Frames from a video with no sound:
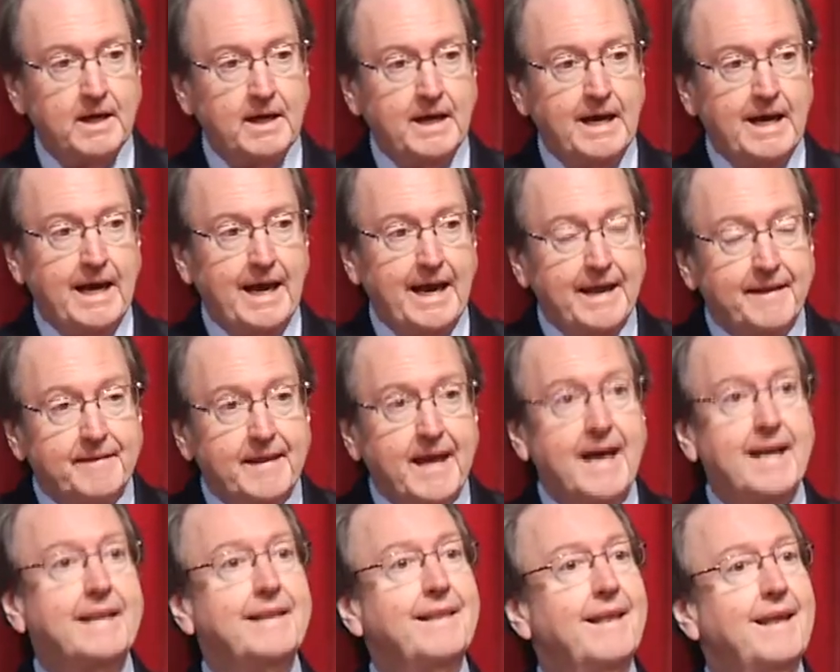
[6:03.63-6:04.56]
and
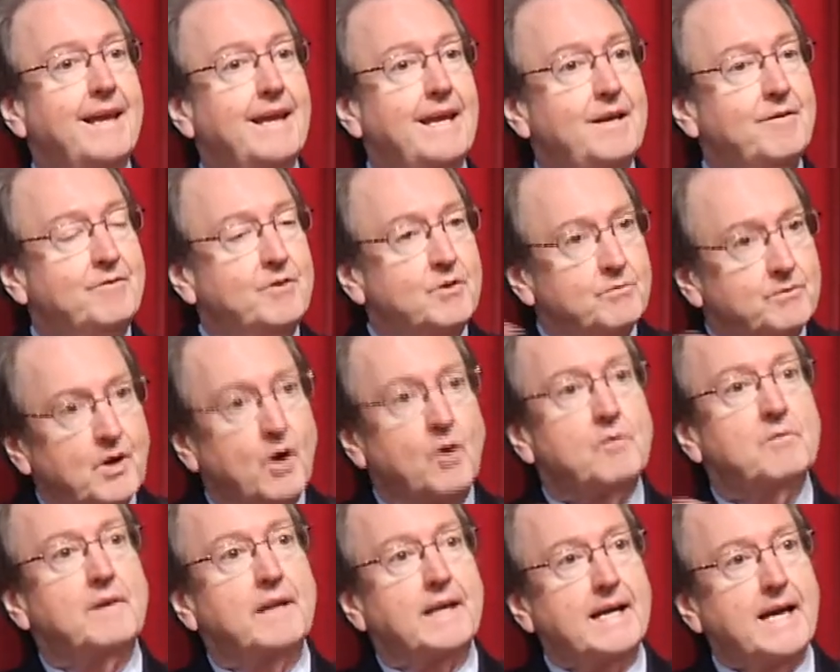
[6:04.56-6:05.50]
that if you
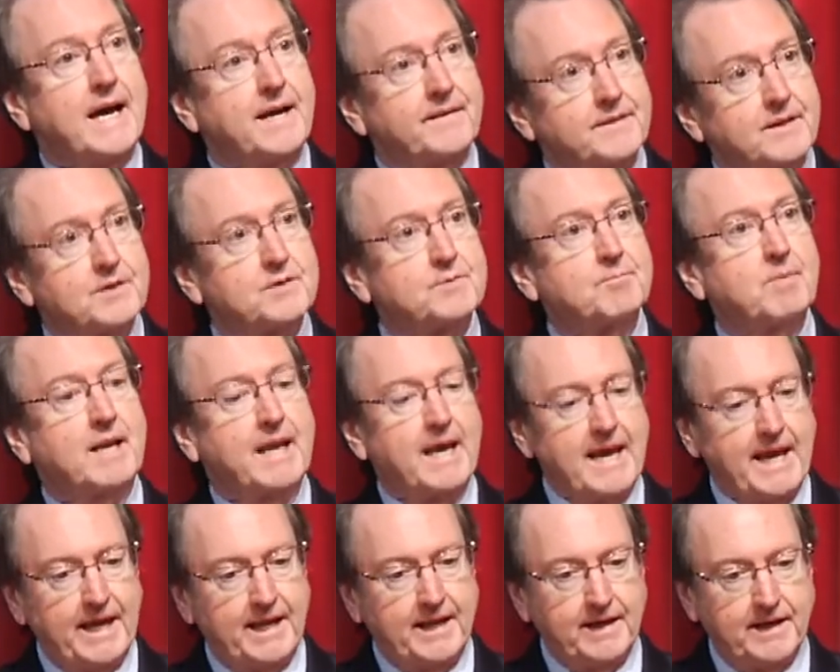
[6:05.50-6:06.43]
don't lay out this
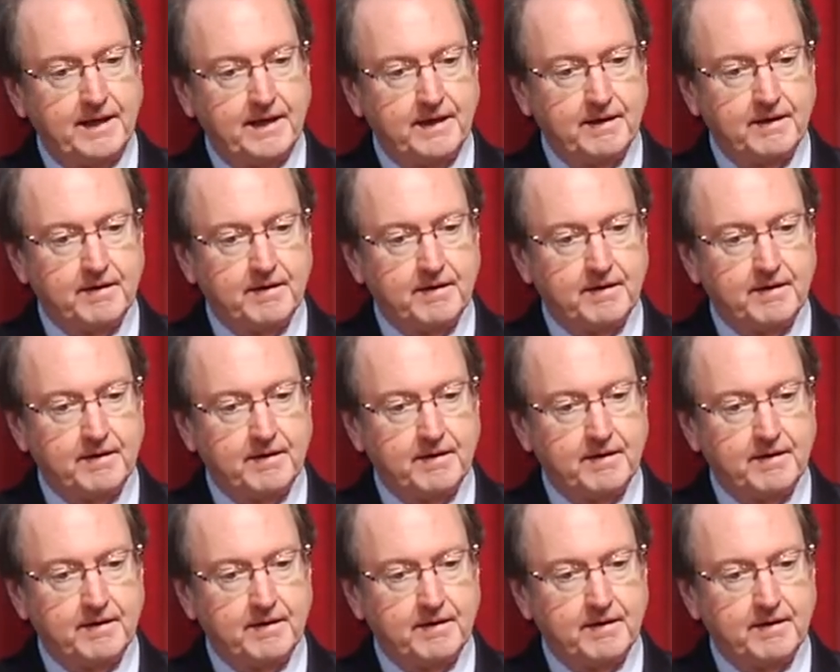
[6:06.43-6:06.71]
plan,